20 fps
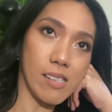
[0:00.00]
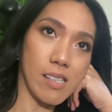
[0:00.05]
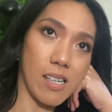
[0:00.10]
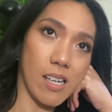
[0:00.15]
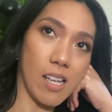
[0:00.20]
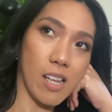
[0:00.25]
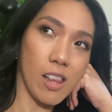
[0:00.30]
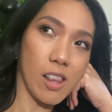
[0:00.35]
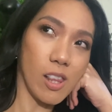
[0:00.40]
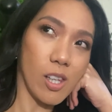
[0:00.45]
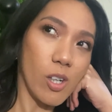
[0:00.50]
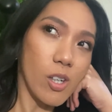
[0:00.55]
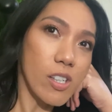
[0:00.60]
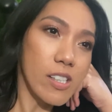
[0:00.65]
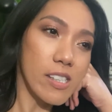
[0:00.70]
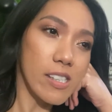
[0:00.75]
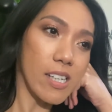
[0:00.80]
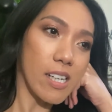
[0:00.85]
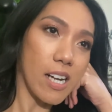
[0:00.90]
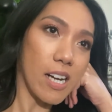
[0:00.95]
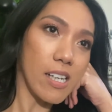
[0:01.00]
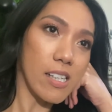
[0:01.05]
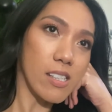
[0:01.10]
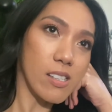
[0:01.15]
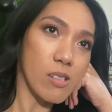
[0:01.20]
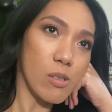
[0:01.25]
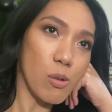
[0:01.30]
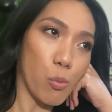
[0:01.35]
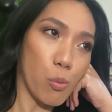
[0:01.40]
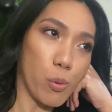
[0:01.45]
that looked at
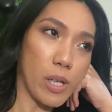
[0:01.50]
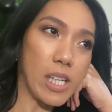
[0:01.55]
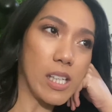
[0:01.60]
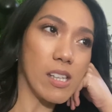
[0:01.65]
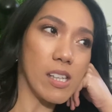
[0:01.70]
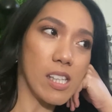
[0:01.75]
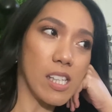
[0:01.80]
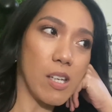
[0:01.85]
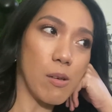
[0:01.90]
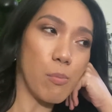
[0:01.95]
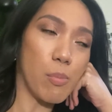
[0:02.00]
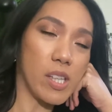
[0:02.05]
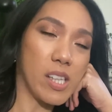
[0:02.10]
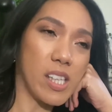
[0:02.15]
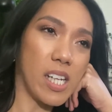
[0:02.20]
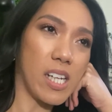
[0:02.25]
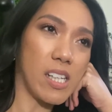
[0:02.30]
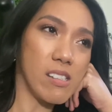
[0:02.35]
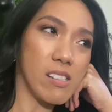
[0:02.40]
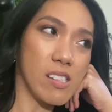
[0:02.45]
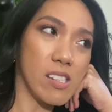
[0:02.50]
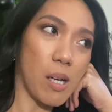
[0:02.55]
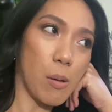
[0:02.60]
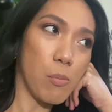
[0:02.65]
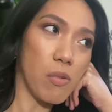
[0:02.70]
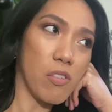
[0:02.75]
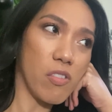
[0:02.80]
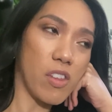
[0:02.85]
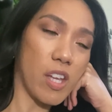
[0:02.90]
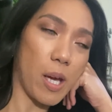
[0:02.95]
us weirdly, but then some
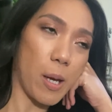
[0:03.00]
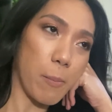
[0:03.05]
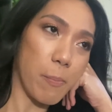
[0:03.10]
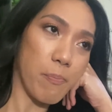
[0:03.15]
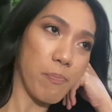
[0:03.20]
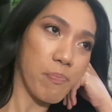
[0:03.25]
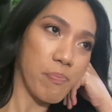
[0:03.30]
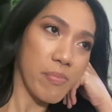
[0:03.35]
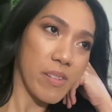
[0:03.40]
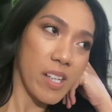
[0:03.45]
of them